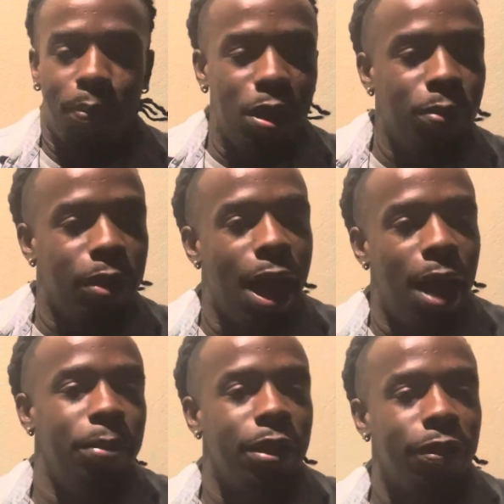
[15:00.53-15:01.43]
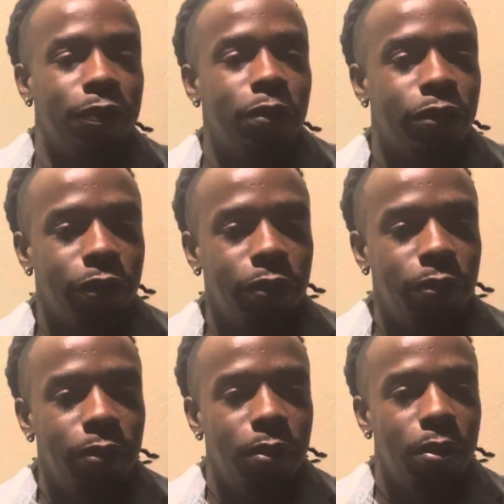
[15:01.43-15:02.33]
people that I'm there for too,
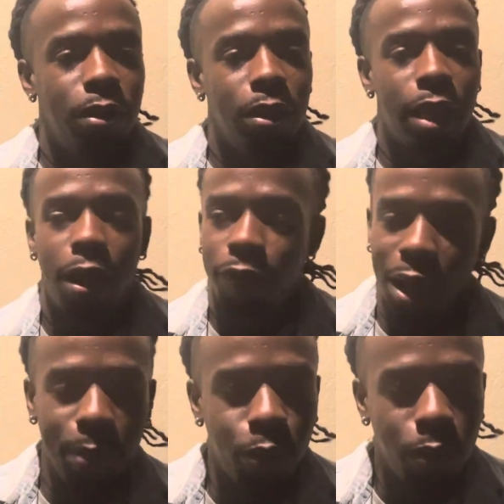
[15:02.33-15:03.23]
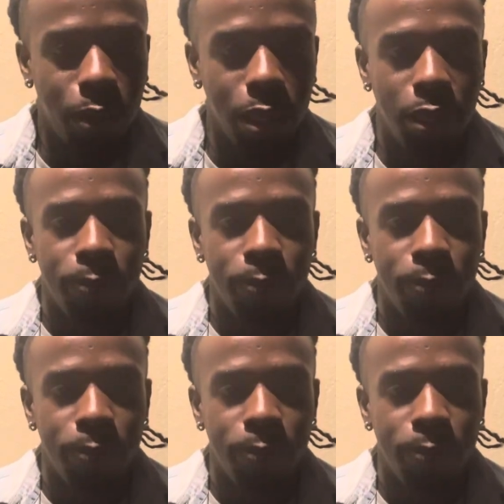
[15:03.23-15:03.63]
that I'm vibing with.